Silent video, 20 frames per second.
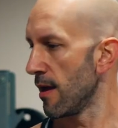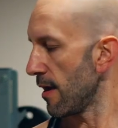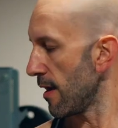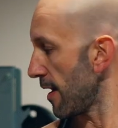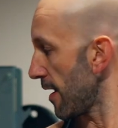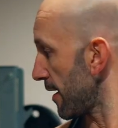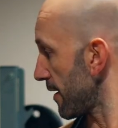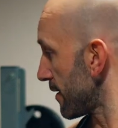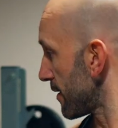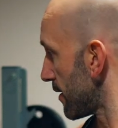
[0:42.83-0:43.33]

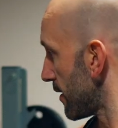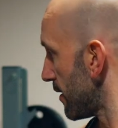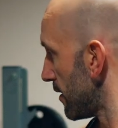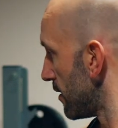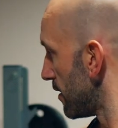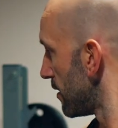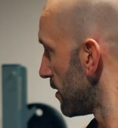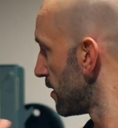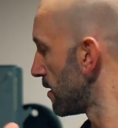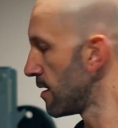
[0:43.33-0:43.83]
And
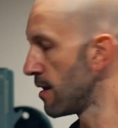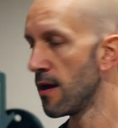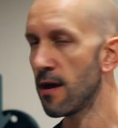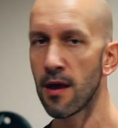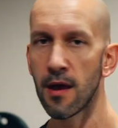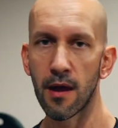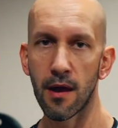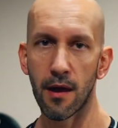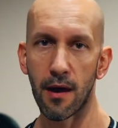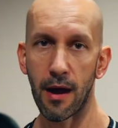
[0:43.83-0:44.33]

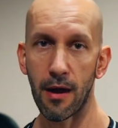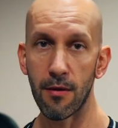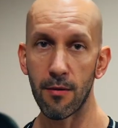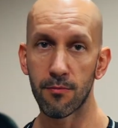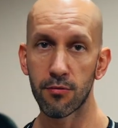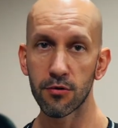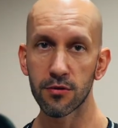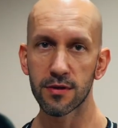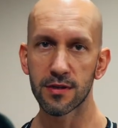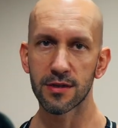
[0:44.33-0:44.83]
I'll
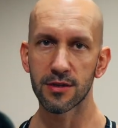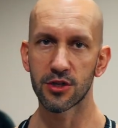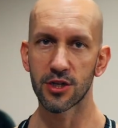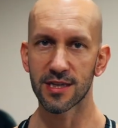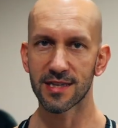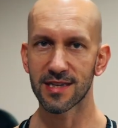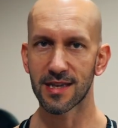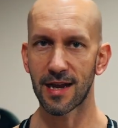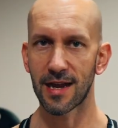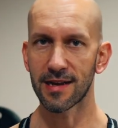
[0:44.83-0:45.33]
put
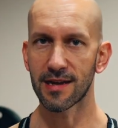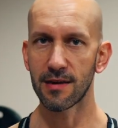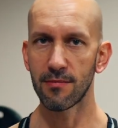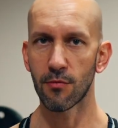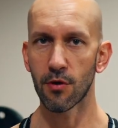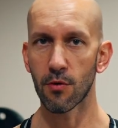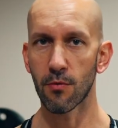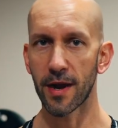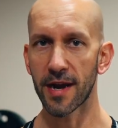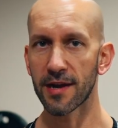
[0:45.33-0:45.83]
just slightly
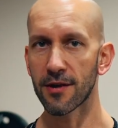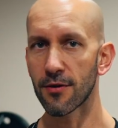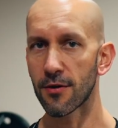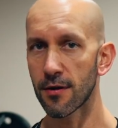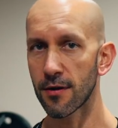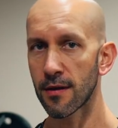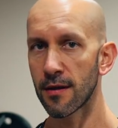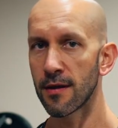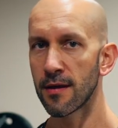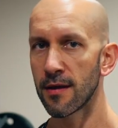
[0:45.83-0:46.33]
more weight
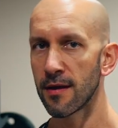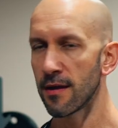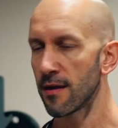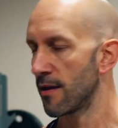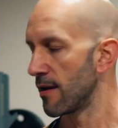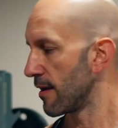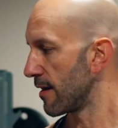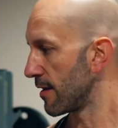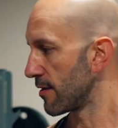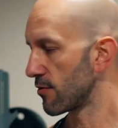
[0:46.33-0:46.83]
on
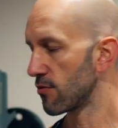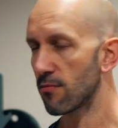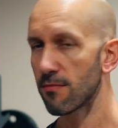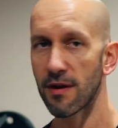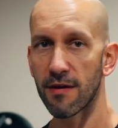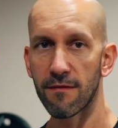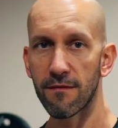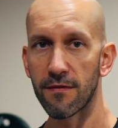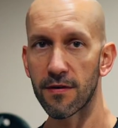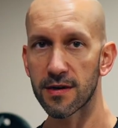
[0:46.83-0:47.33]
and do my
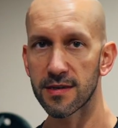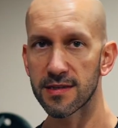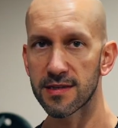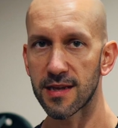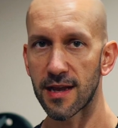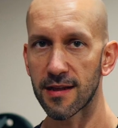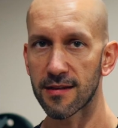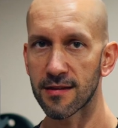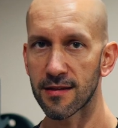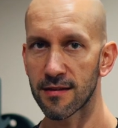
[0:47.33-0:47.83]
first
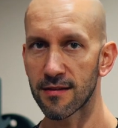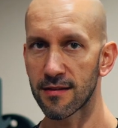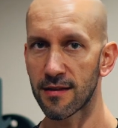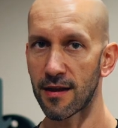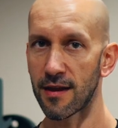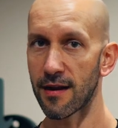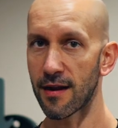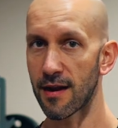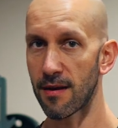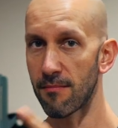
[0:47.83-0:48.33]
set, and
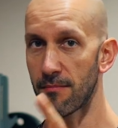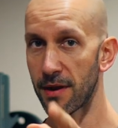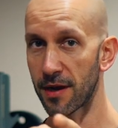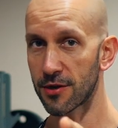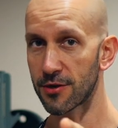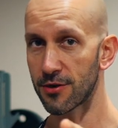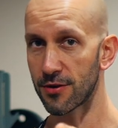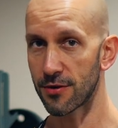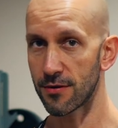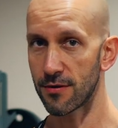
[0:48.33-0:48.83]
then I come
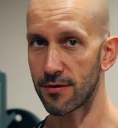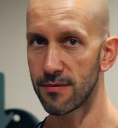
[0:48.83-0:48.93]
back to you.